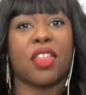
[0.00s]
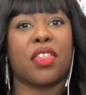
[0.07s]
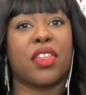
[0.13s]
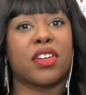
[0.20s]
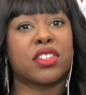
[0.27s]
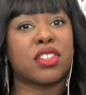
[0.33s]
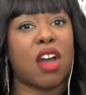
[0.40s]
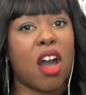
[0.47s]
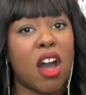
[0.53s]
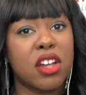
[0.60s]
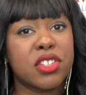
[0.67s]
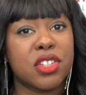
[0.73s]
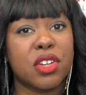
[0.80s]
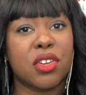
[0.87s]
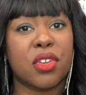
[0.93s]
There's
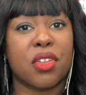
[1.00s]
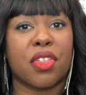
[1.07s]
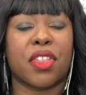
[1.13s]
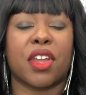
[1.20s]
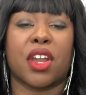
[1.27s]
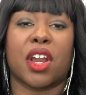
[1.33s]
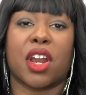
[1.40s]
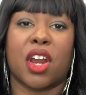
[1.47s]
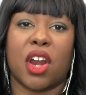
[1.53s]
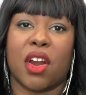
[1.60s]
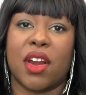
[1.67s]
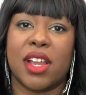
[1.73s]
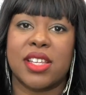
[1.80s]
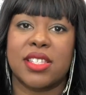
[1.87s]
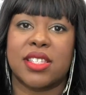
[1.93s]
also the
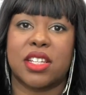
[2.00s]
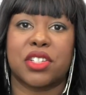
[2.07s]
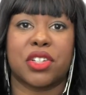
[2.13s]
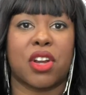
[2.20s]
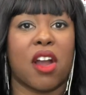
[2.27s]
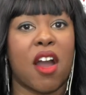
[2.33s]
occurrence that your